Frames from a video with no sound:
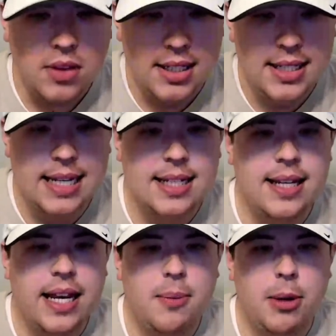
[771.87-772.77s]
Texas
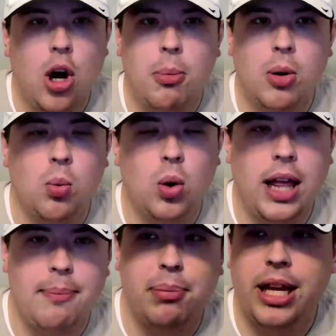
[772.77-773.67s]
A&M and Auburn will
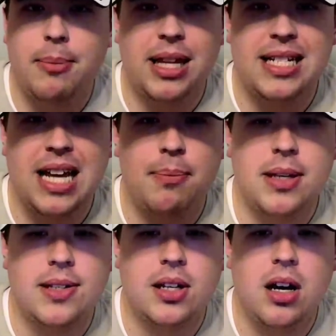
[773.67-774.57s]
have played by the time
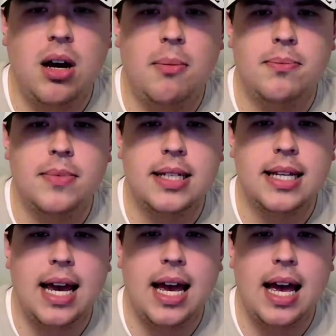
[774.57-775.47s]
this comes
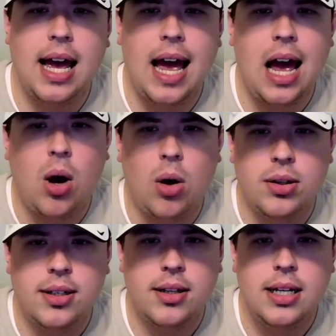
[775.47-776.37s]

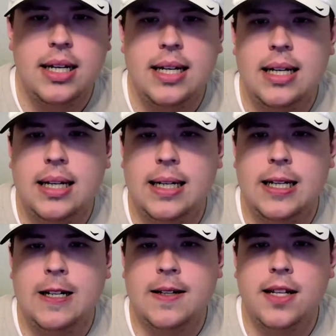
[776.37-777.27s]
out.
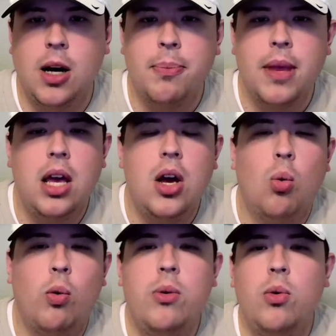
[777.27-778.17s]
So
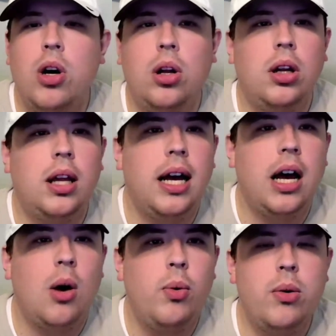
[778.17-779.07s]
we
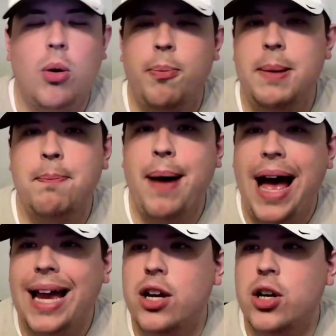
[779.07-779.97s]
will be back here